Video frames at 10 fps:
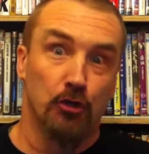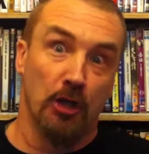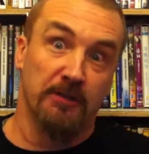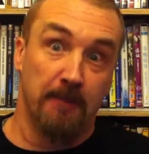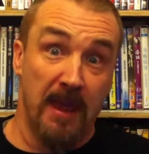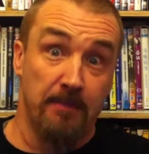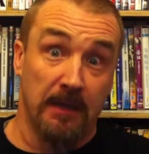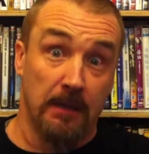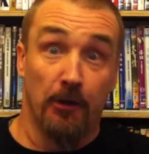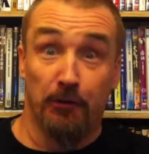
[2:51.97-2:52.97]
just
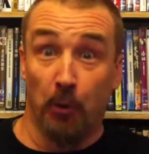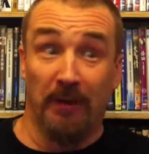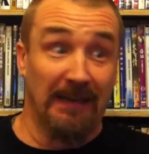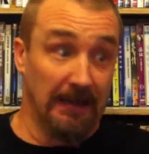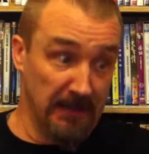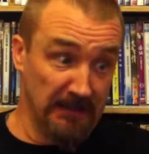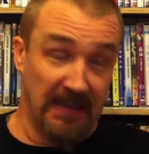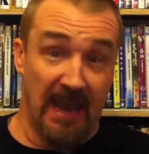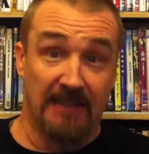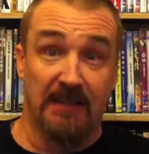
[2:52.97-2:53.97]
maybe, they're doing it in this
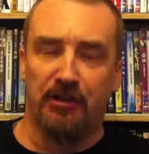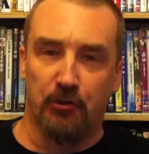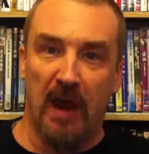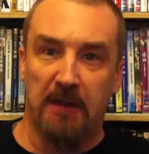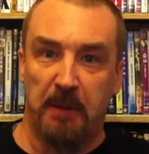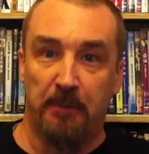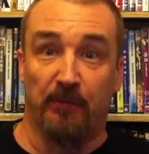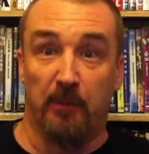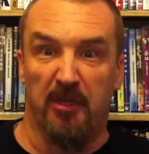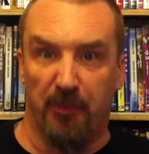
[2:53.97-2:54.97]
case to distract people
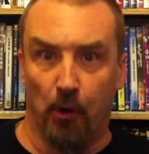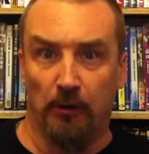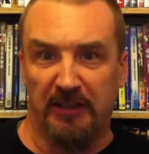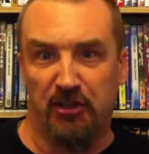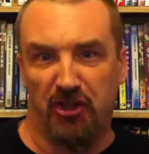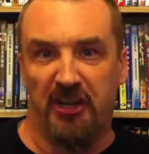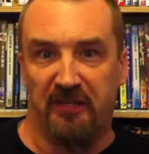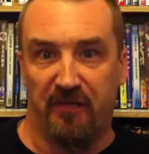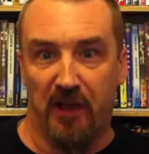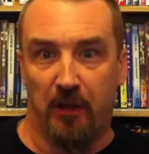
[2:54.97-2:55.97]
from a thoroughly
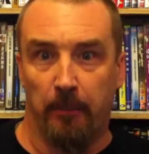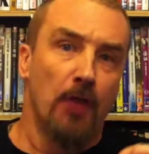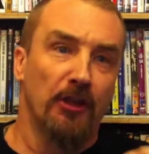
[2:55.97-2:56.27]
shitty film.